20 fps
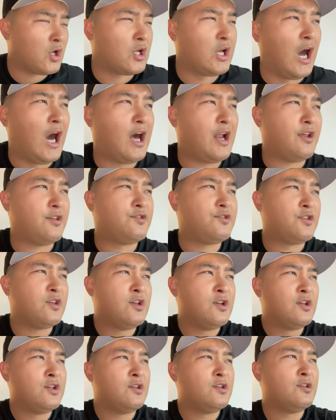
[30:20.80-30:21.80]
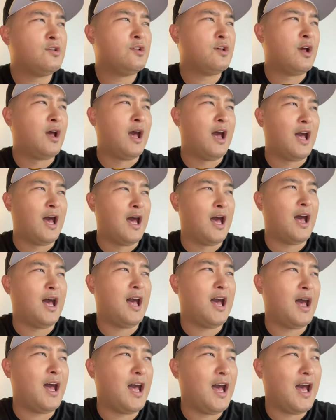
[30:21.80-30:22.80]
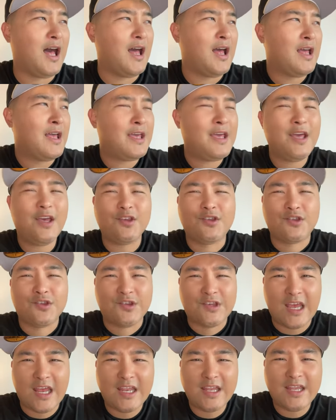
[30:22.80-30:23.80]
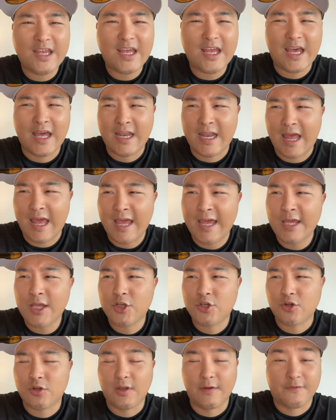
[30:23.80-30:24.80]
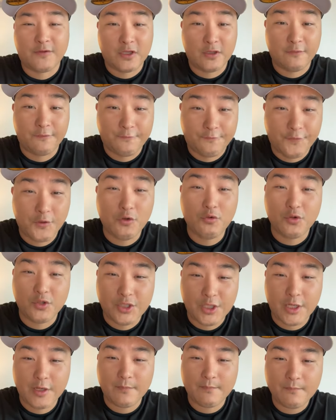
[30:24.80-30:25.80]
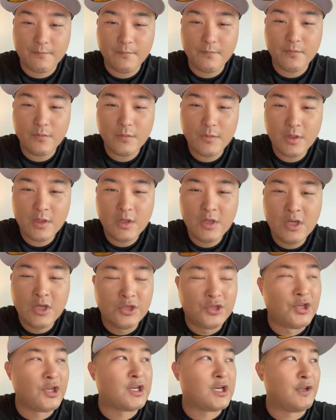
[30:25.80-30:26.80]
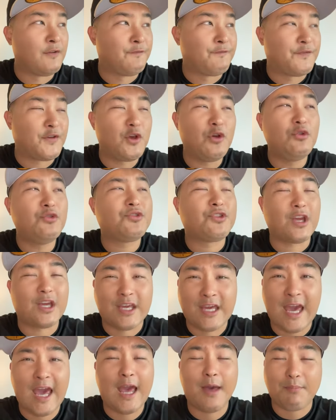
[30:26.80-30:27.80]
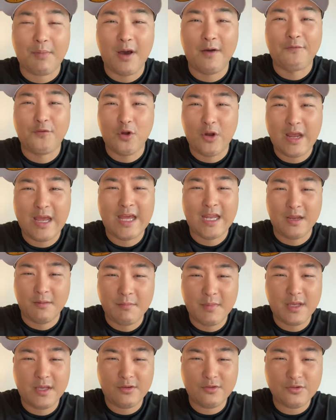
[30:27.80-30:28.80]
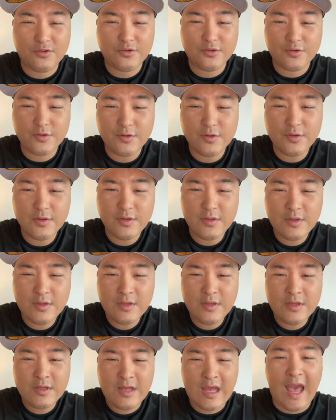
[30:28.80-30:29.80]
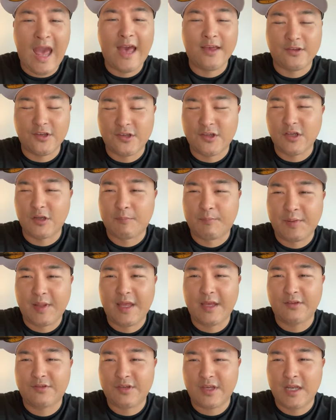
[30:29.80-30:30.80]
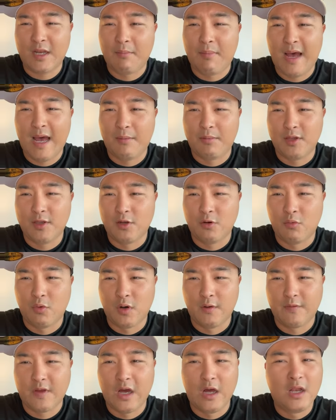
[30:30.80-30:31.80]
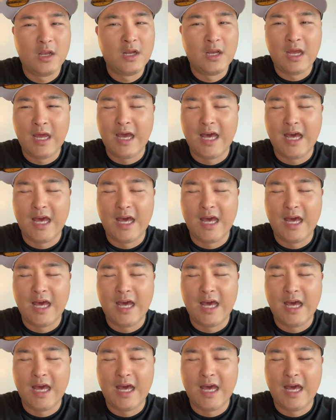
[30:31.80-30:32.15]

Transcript: God is, ha, ha, ha, He's sending an angel of confusion to confuse the camp of your enemies as it took place in the Bible and the Word of God.